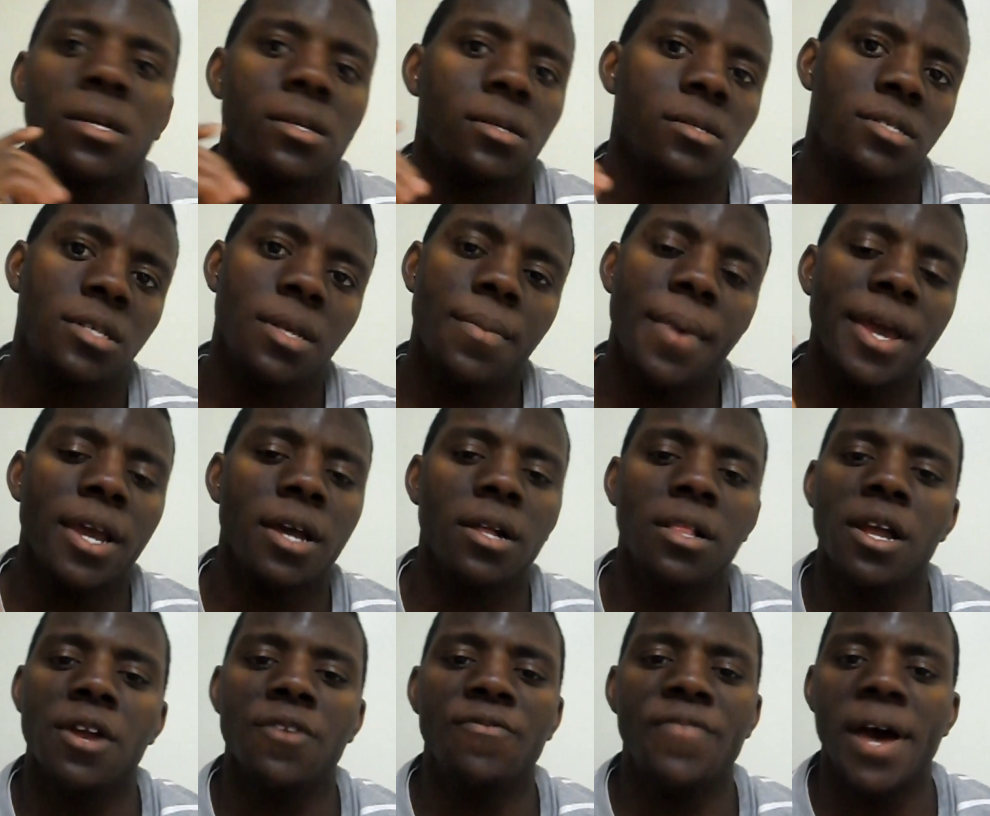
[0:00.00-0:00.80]
somebody
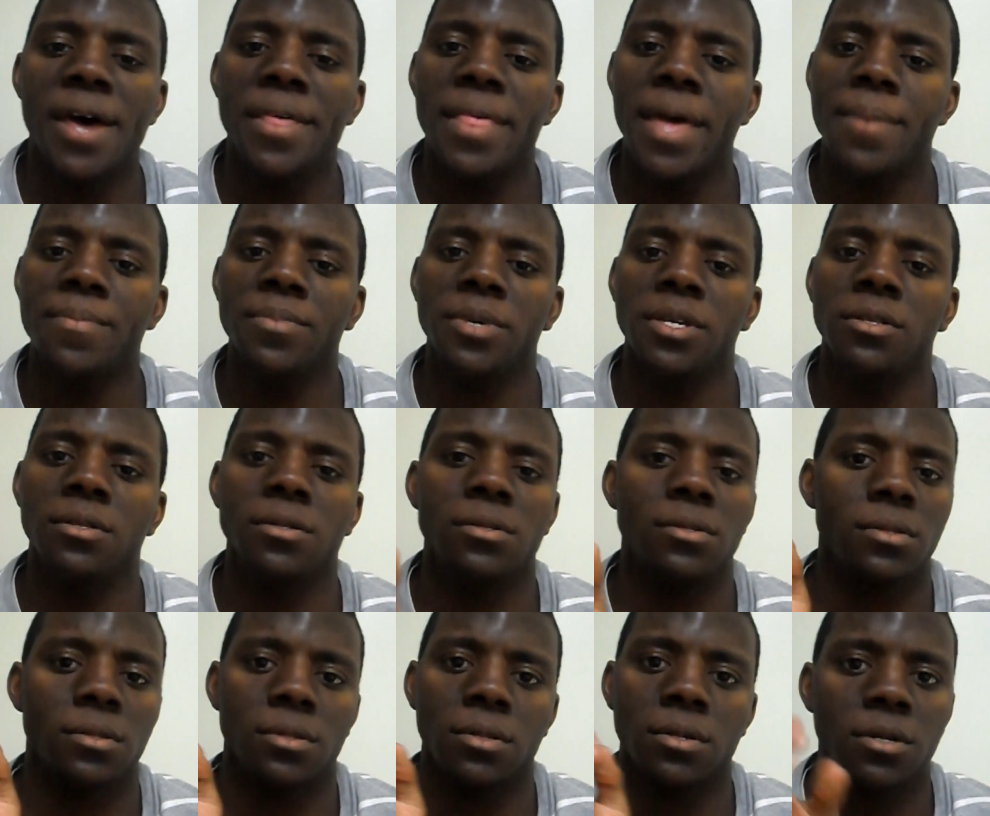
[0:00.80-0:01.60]
clarify that,
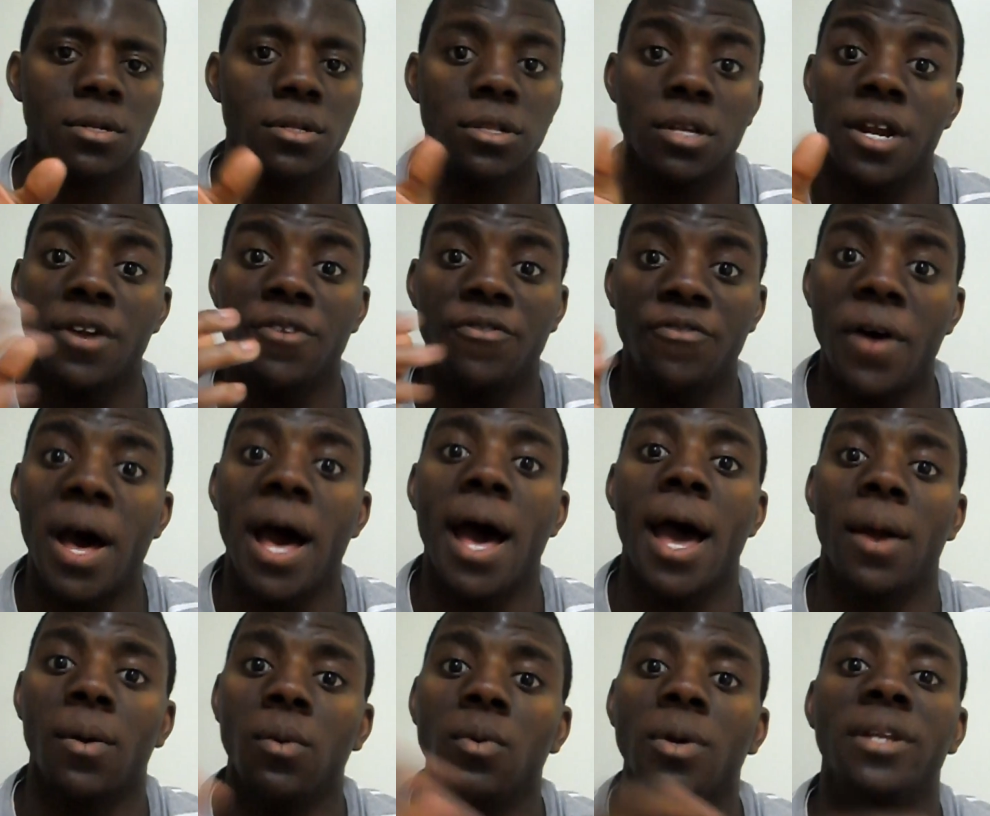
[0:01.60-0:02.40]

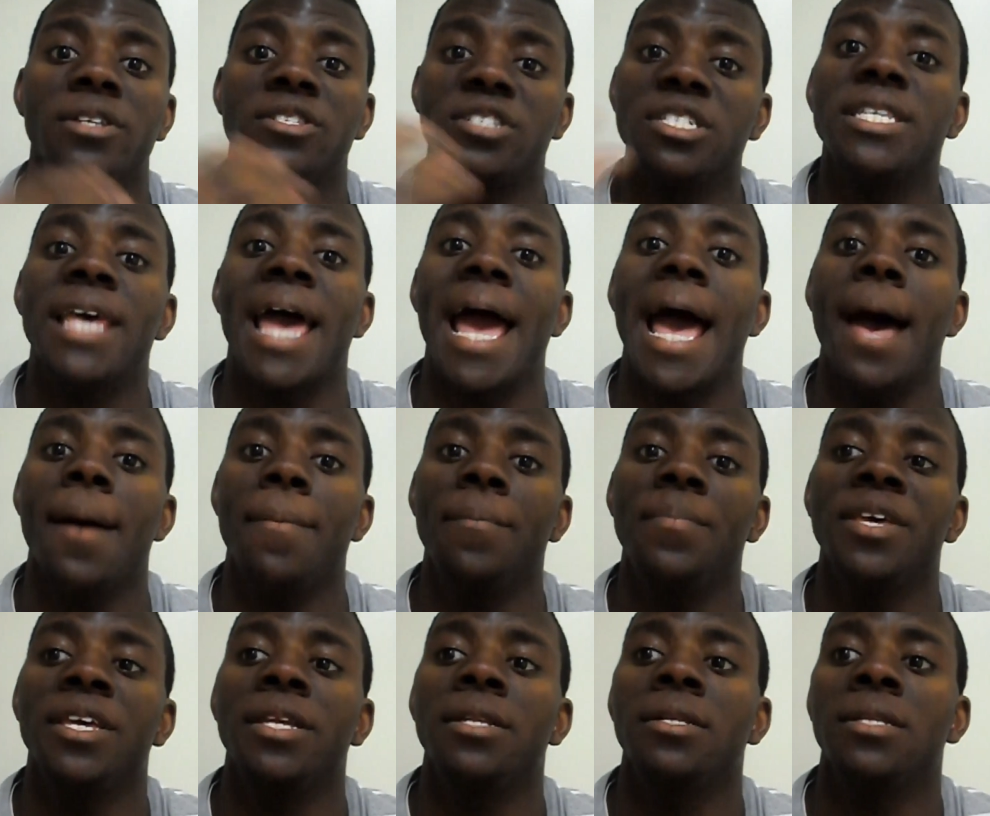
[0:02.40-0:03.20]
clarify what just
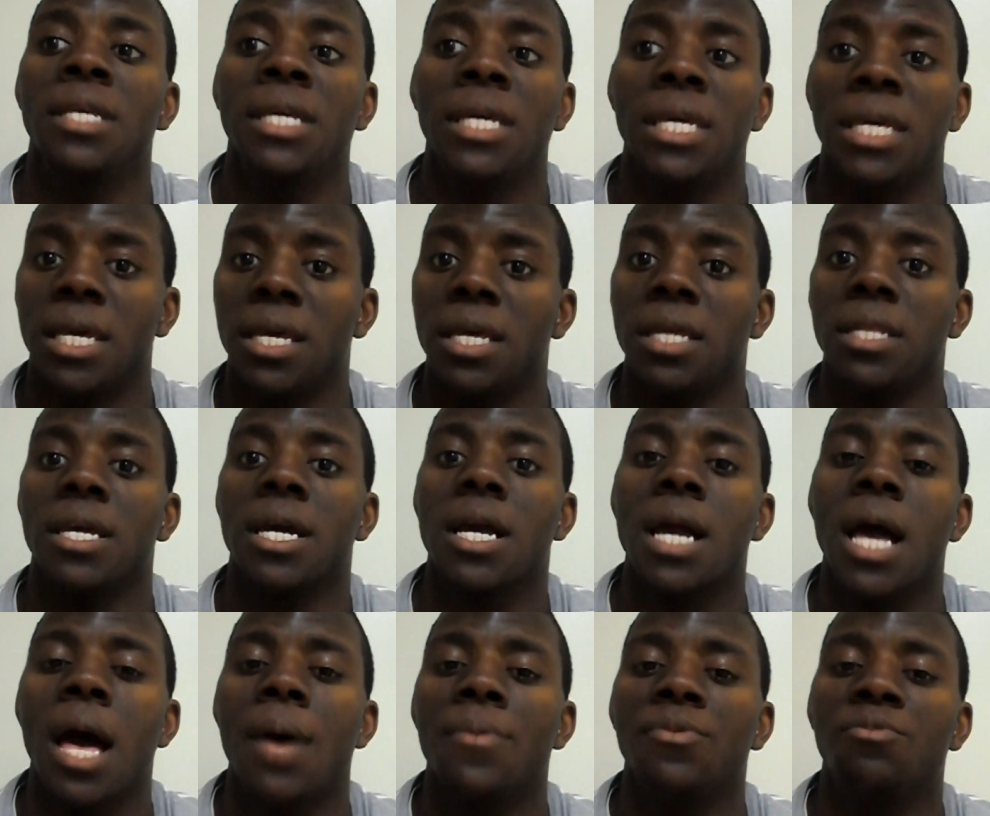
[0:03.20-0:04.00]
happened in the
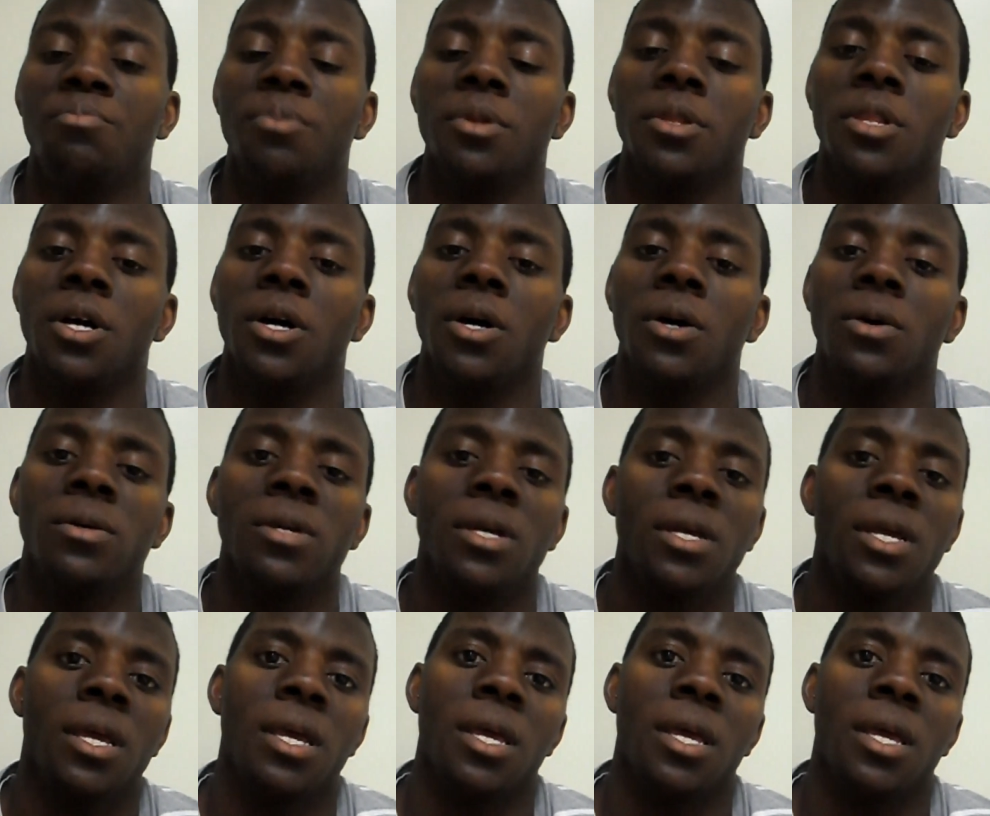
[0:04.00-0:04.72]
comments below,